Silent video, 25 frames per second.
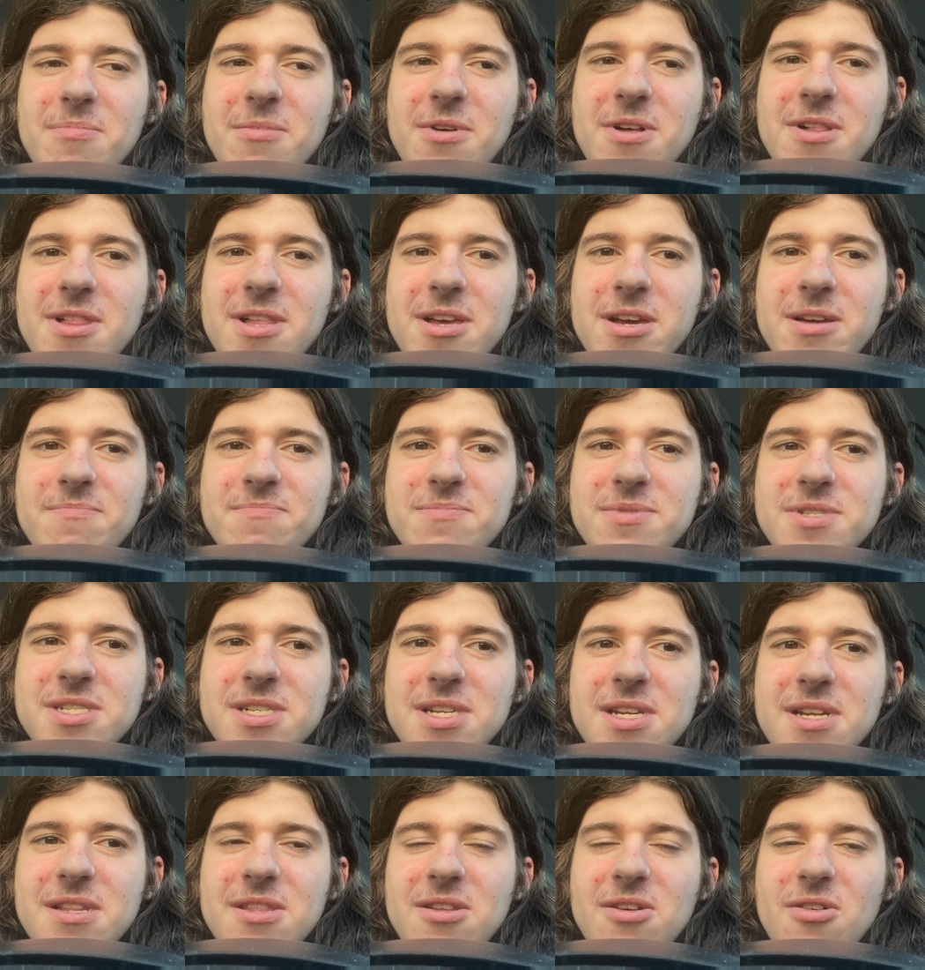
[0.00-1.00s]
clips
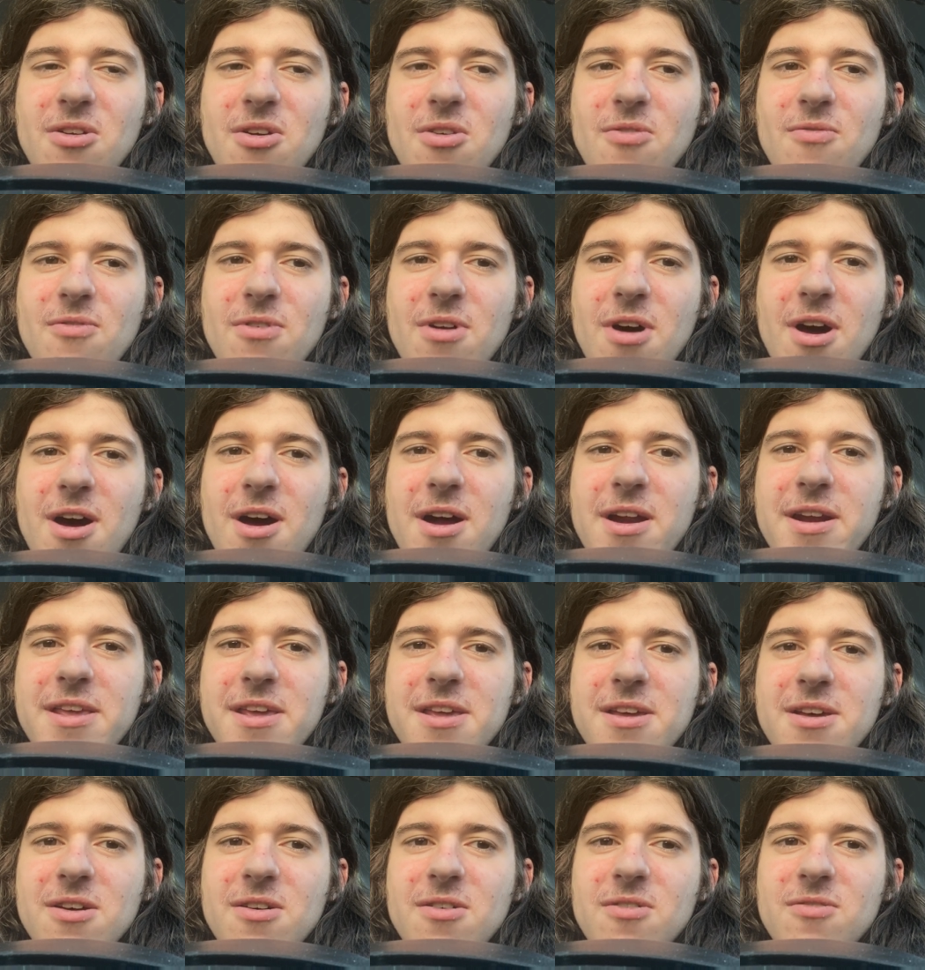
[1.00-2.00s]
and their own
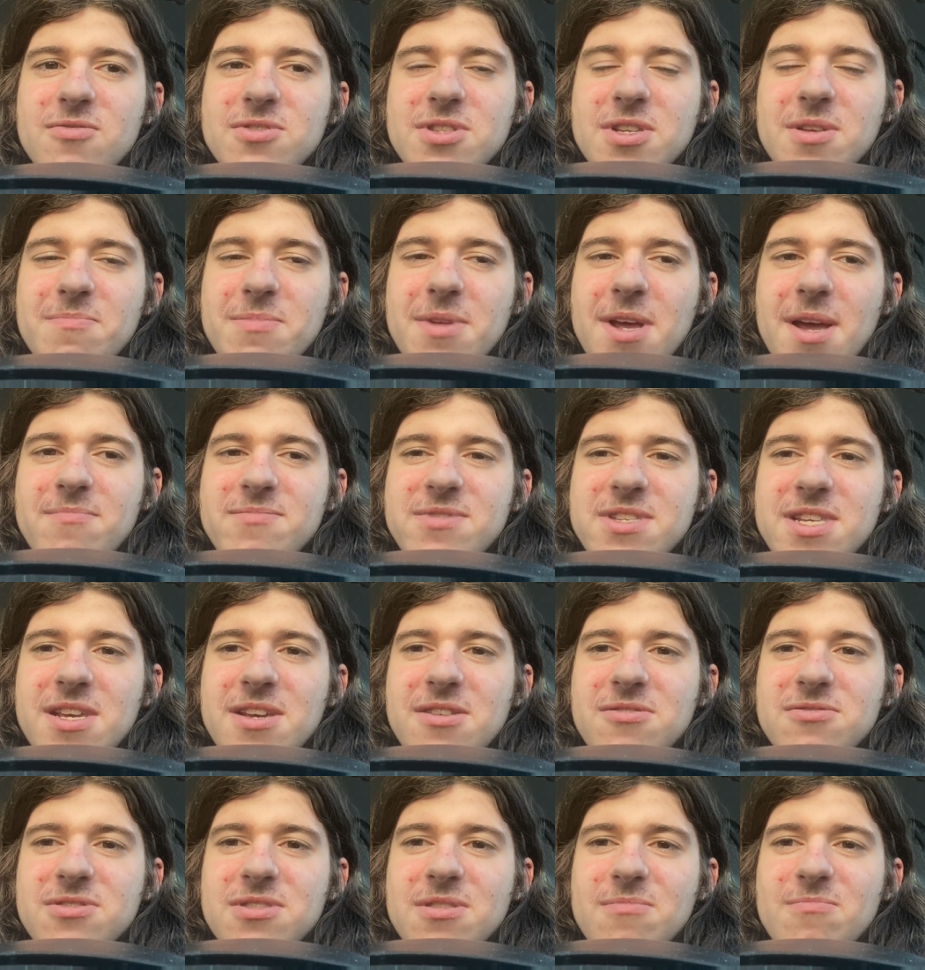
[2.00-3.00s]
audio. Sometimes they
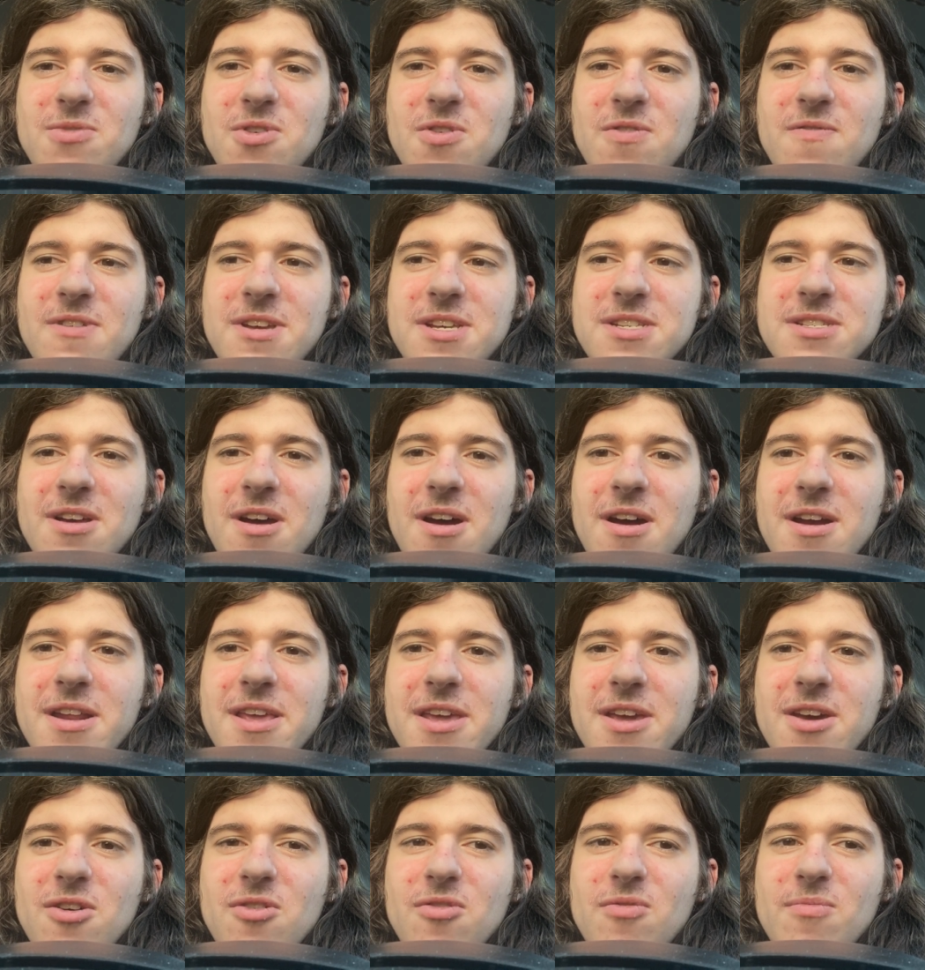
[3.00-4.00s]
use the movie's
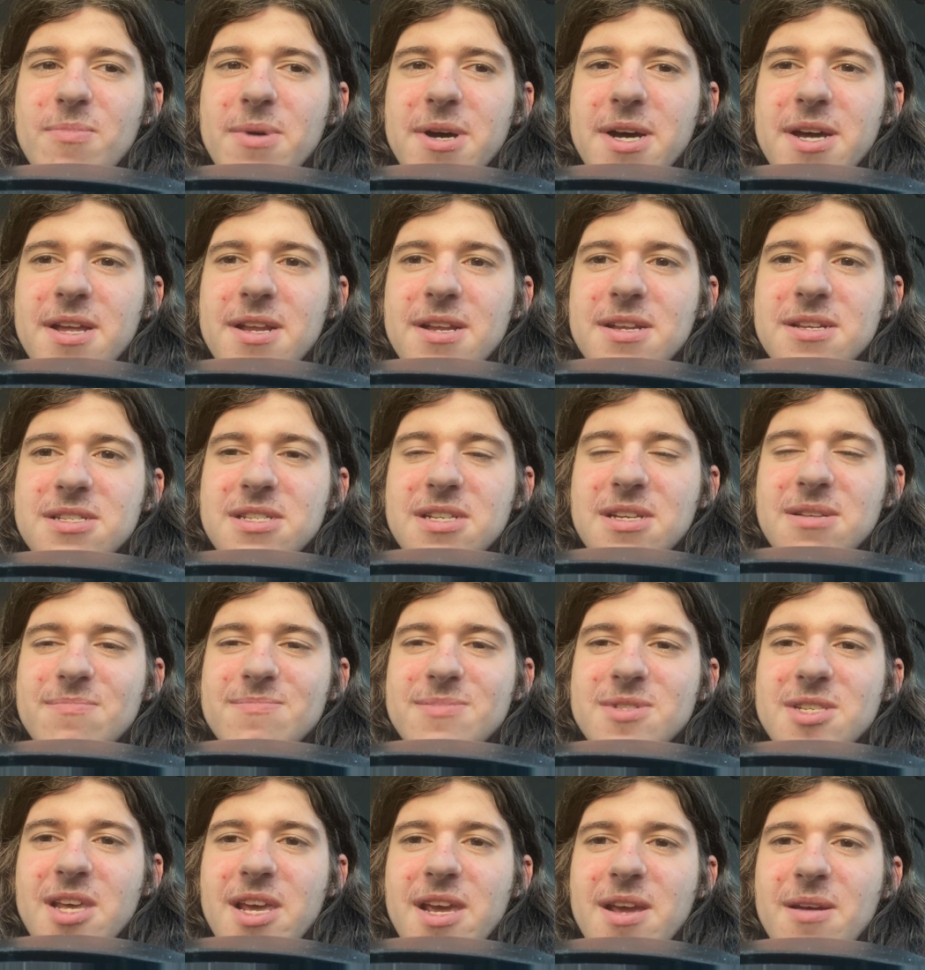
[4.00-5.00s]
audio, but it
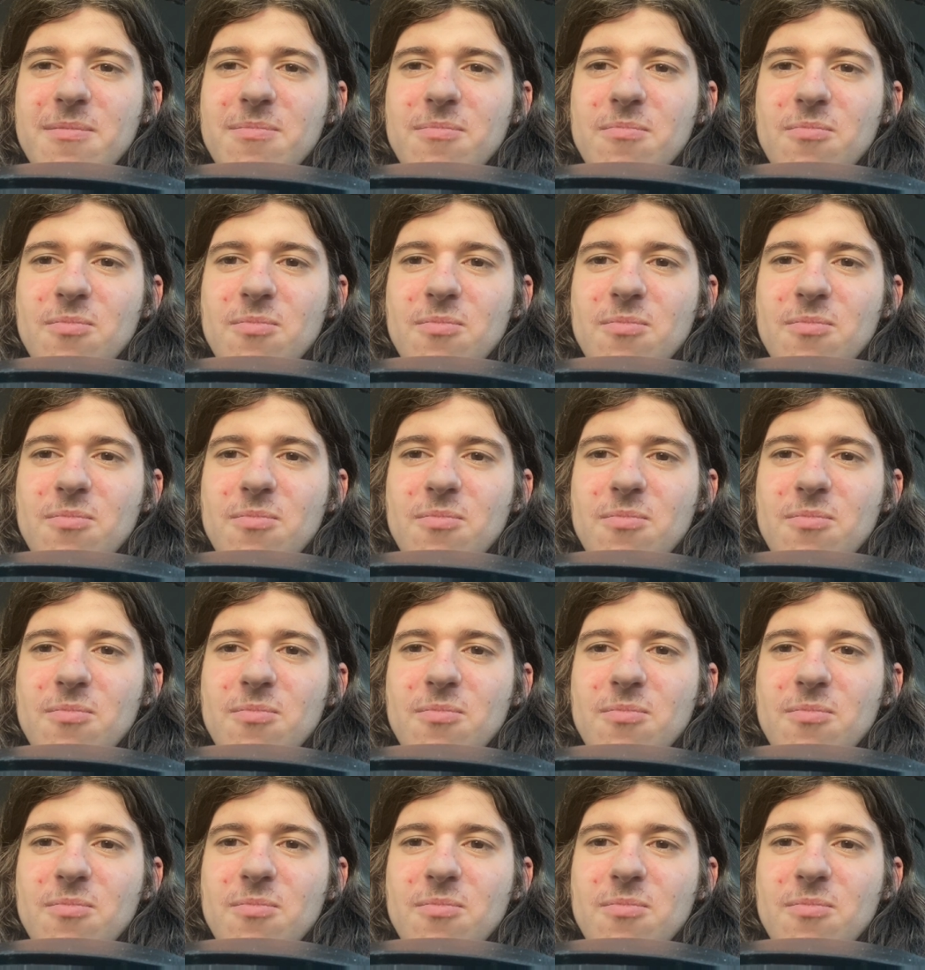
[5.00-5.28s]
seems like